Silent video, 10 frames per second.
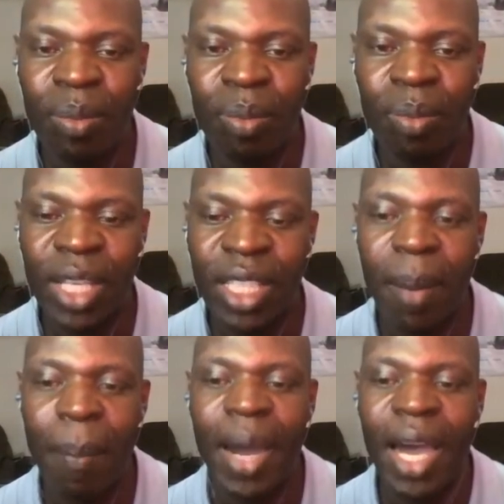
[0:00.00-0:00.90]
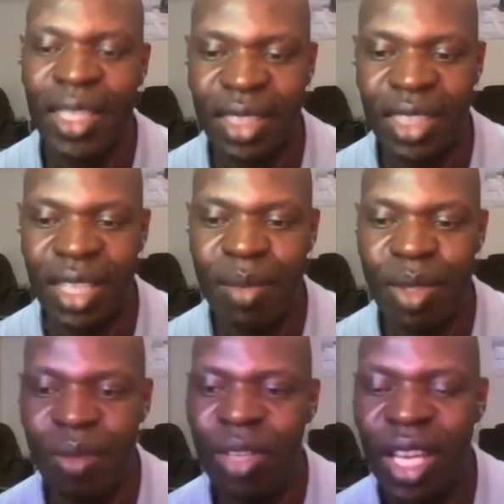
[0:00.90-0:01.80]
played their part in terms
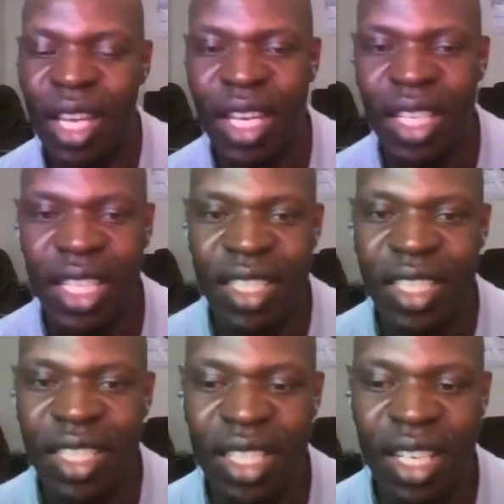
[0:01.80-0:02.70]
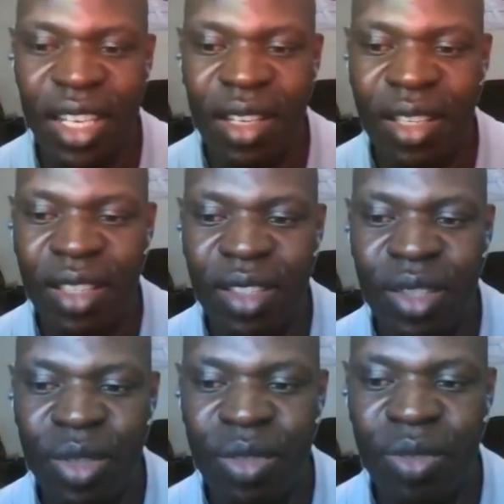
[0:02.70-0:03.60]
of getting
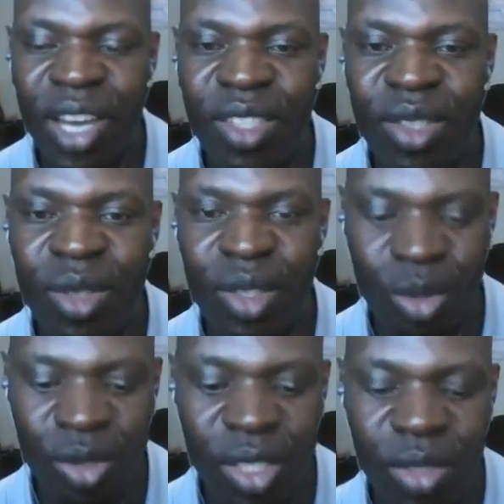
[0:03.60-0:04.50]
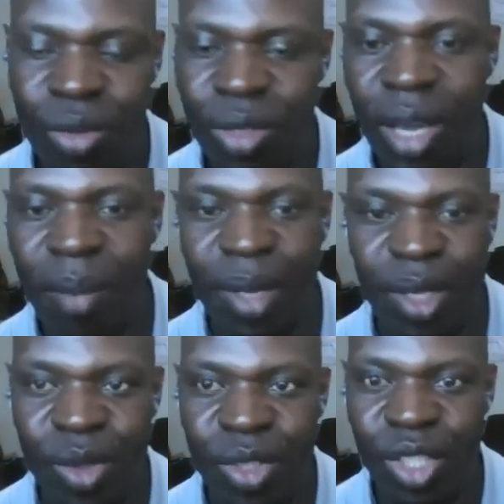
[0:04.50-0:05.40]
those funds or resources to the Umpire
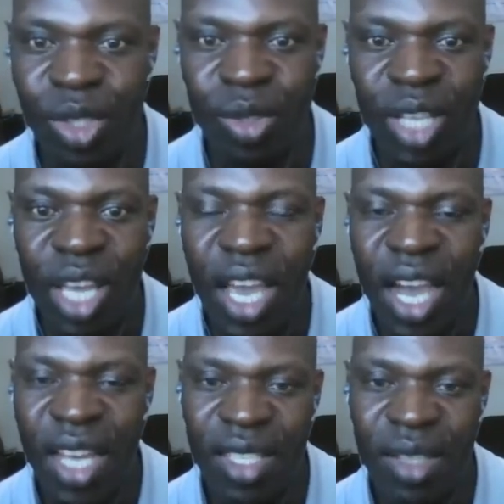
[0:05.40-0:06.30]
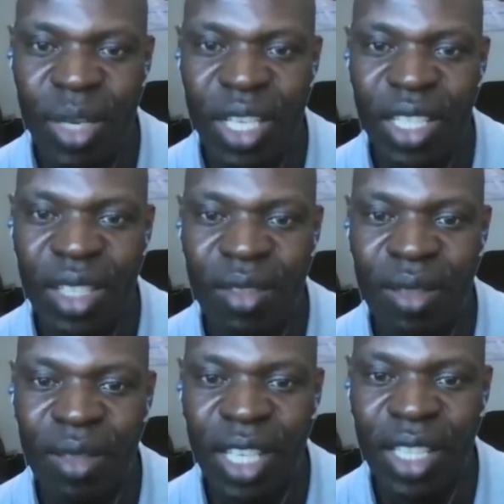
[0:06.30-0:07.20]
Association as and when
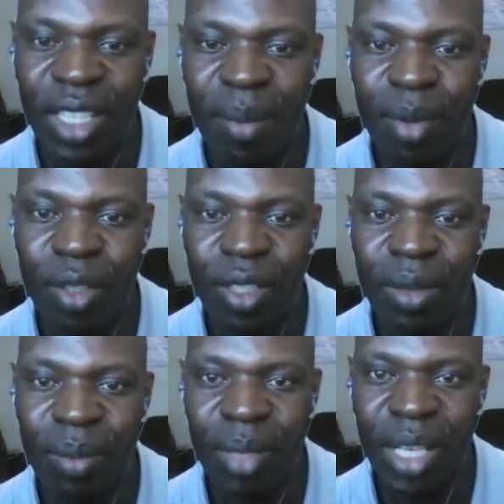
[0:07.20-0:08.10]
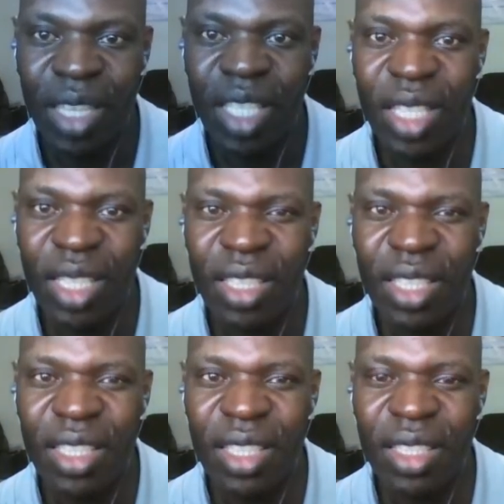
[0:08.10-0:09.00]
they've agreed upon. But I think
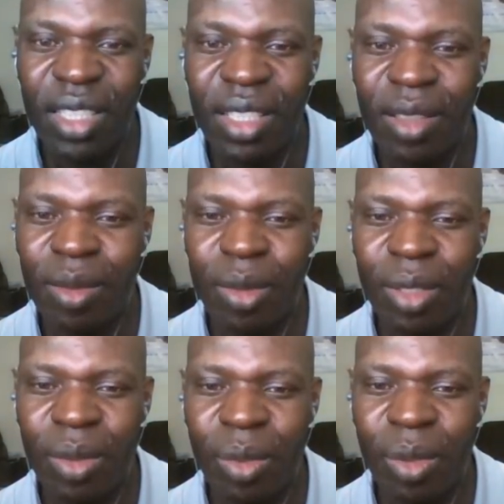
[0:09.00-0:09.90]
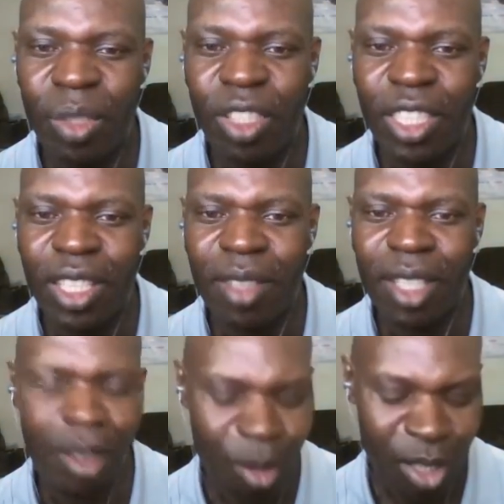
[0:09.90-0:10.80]
we will not have a
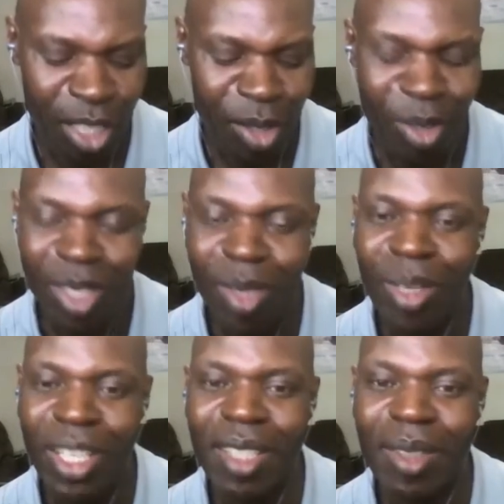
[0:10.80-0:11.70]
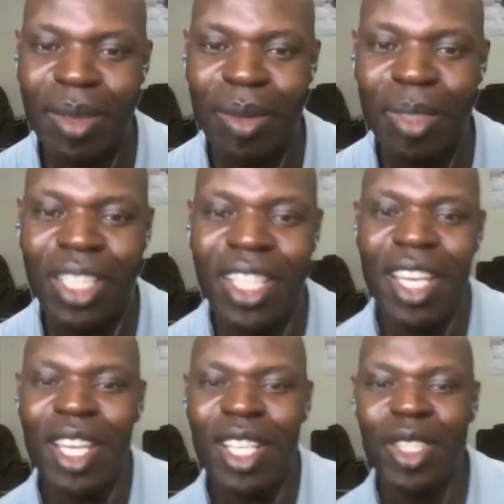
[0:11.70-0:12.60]
court case on this one, and we
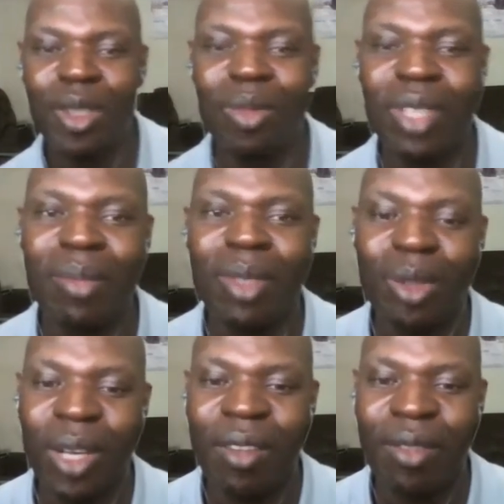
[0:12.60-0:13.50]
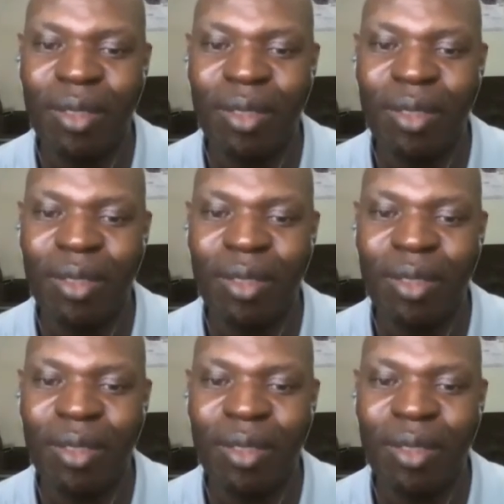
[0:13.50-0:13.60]
should be able to have